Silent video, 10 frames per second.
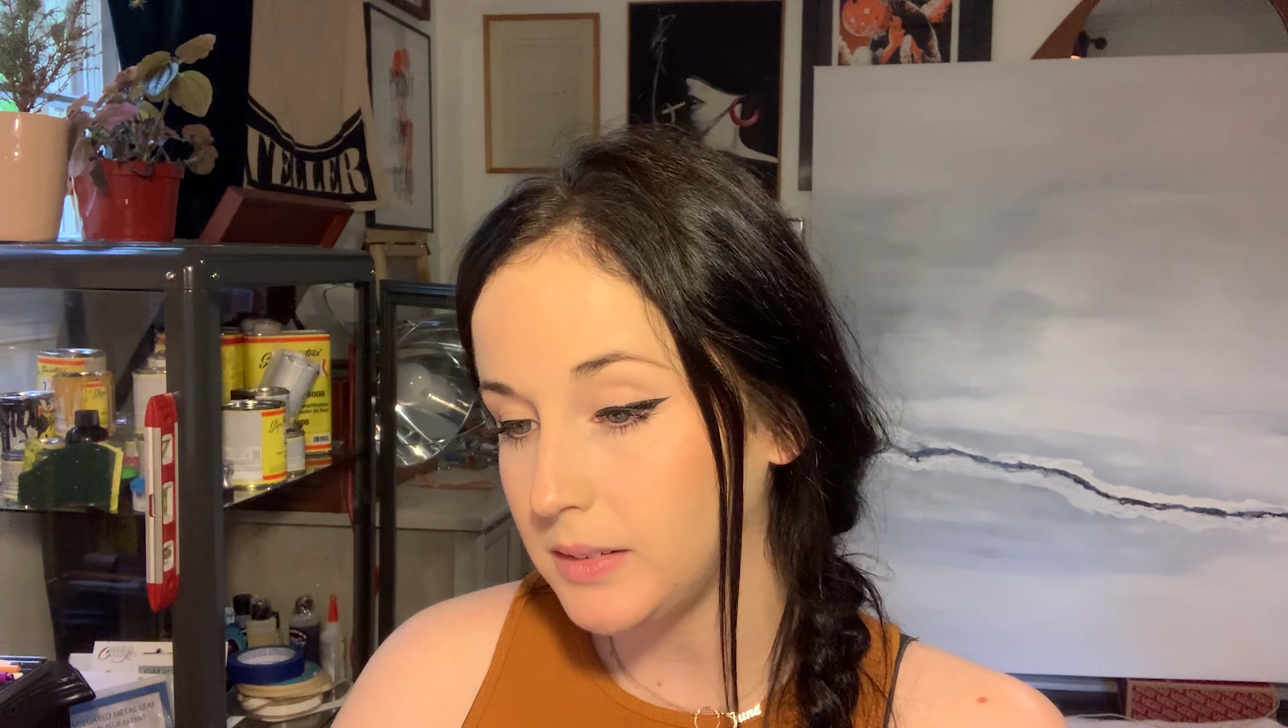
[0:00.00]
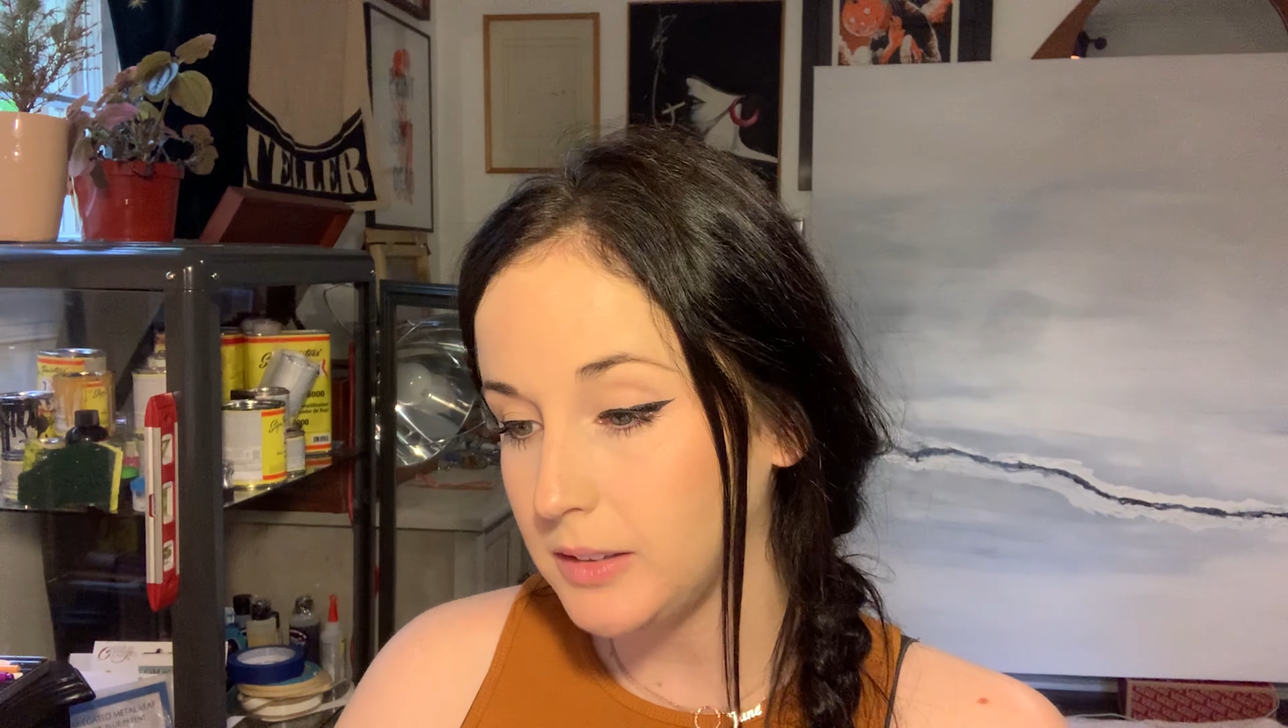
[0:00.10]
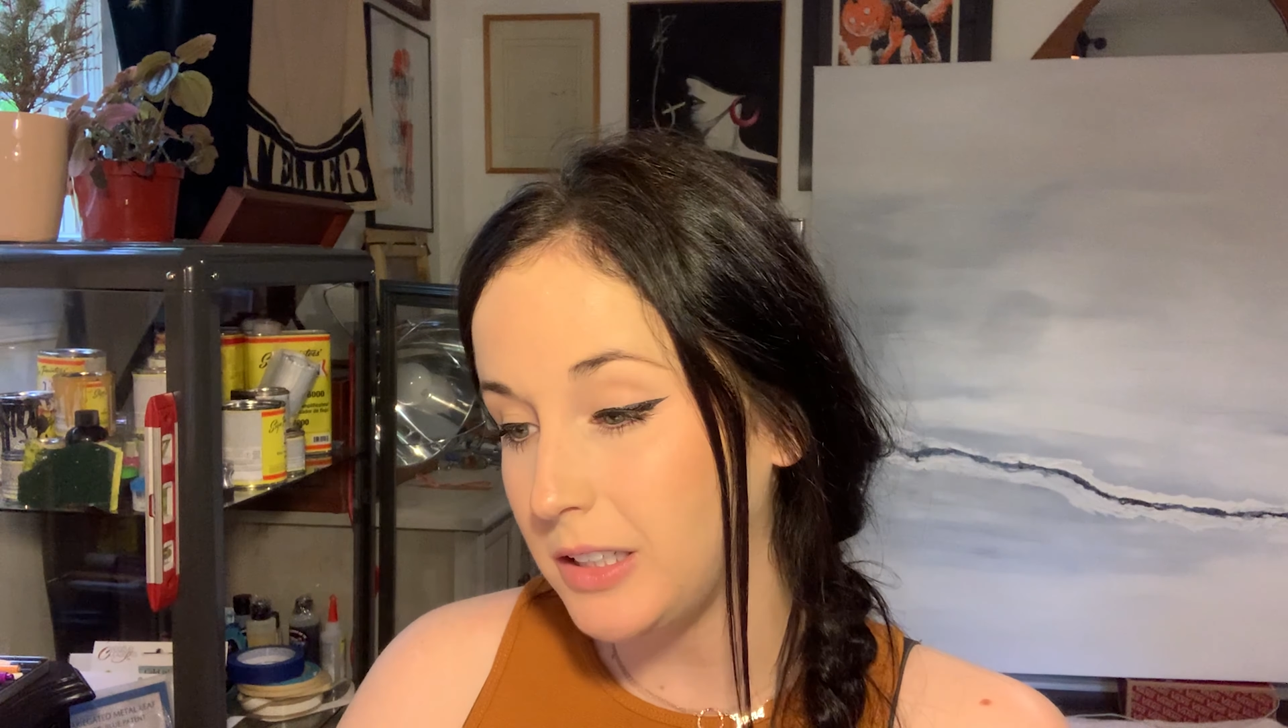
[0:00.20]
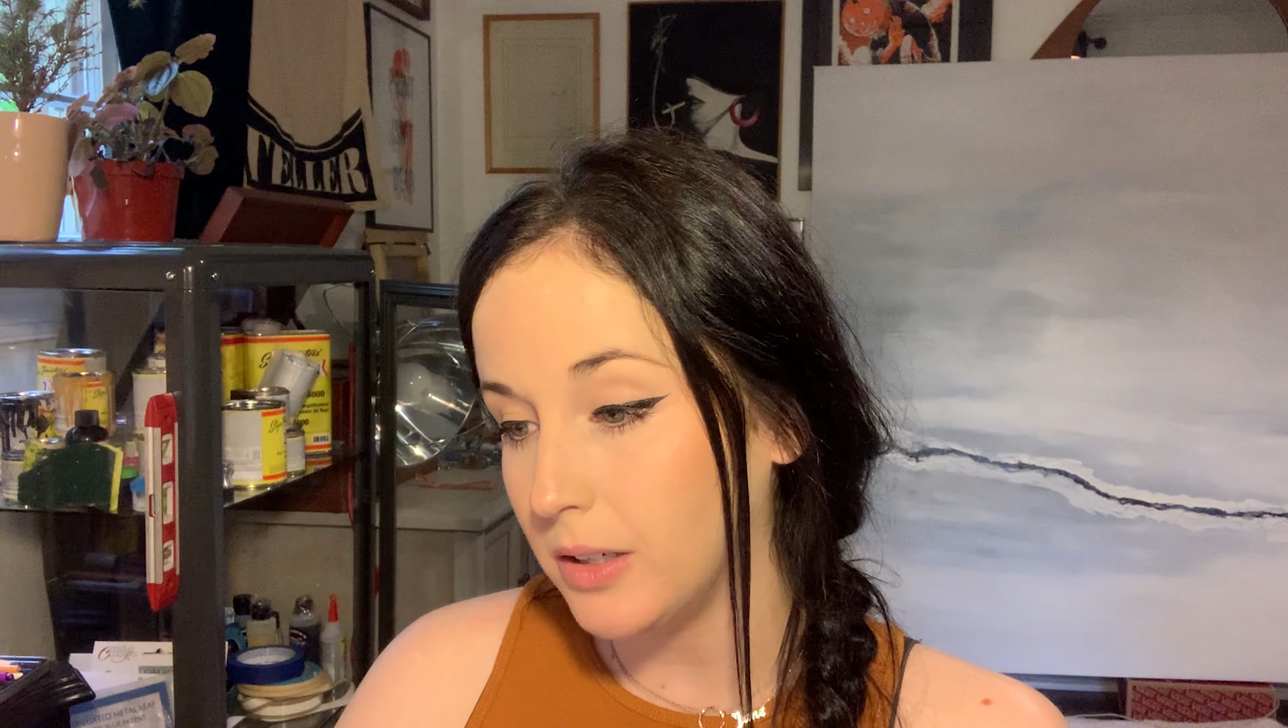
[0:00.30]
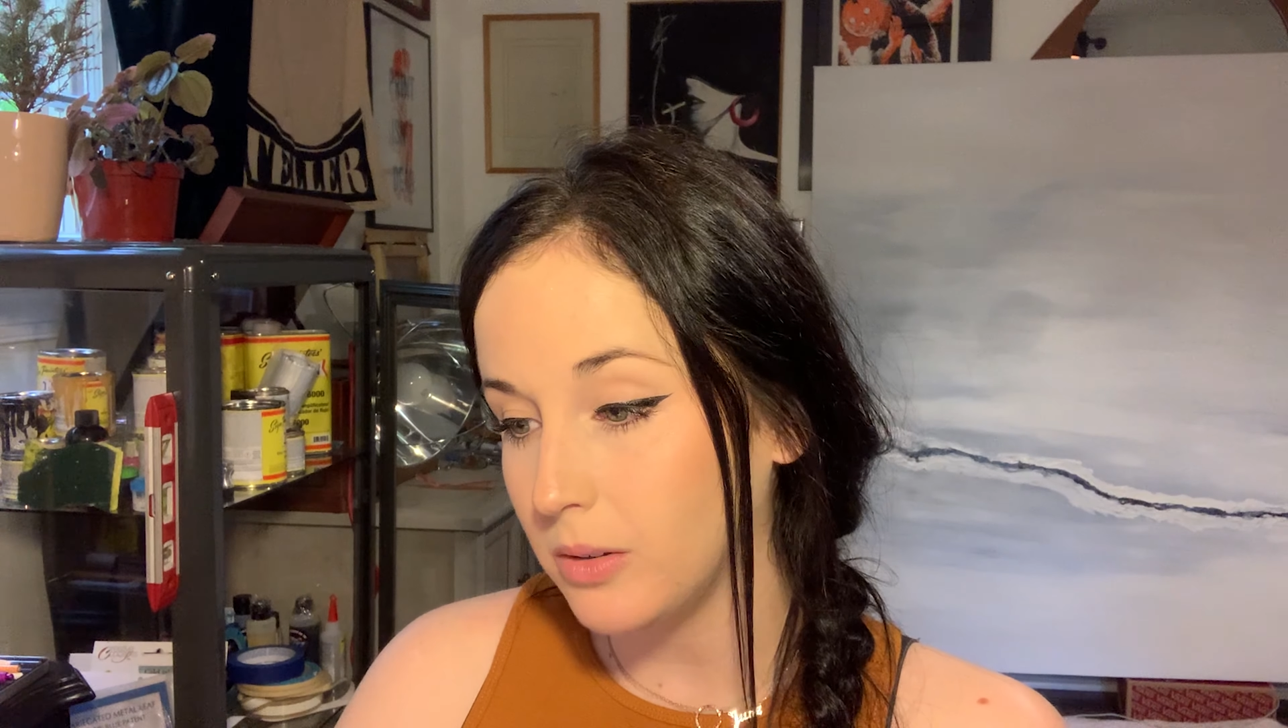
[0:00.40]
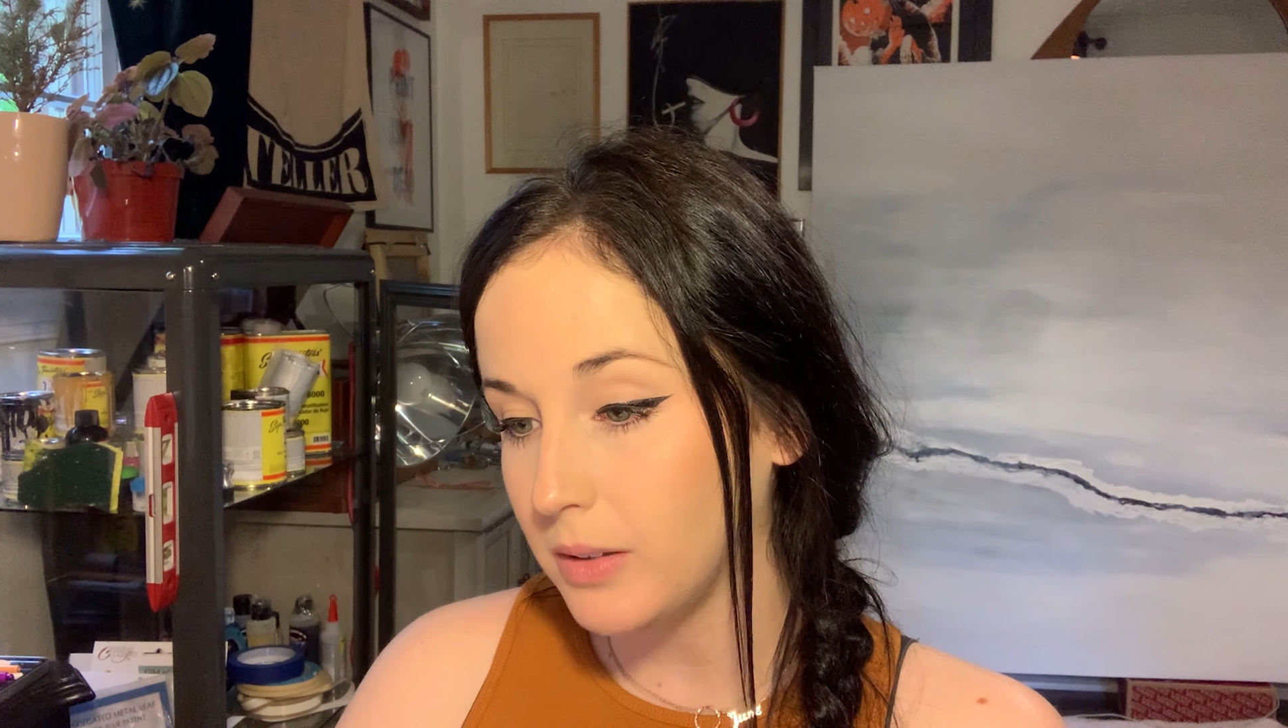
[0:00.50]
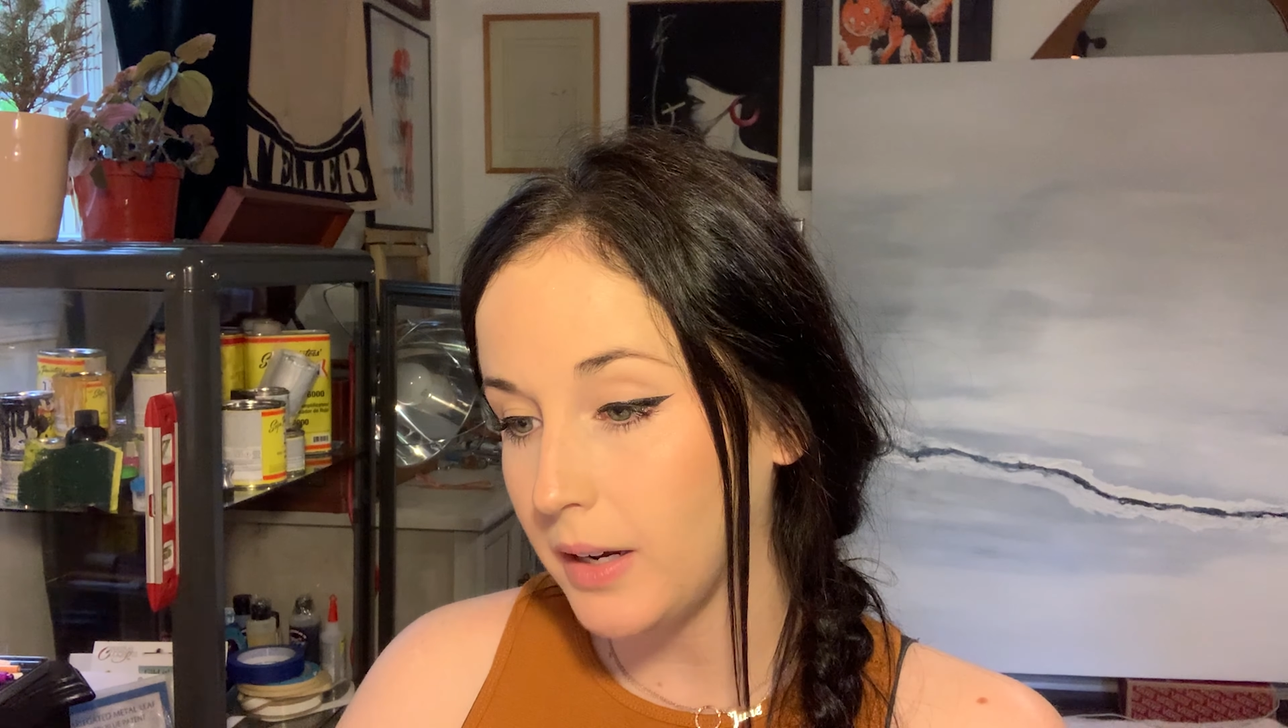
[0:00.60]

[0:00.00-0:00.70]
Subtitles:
You know,